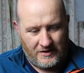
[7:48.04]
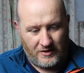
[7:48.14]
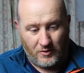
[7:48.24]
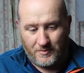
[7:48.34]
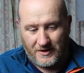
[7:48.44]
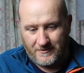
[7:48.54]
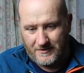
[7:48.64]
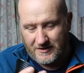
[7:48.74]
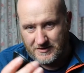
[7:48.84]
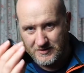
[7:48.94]
and all my
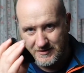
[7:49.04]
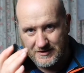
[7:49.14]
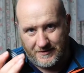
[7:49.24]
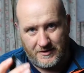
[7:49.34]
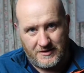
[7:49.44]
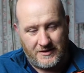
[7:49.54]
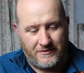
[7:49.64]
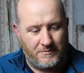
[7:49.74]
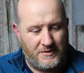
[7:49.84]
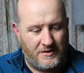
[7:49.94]
filters are
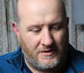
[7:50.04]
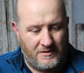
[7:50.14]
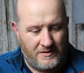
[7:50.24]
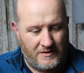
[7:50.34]
77mm,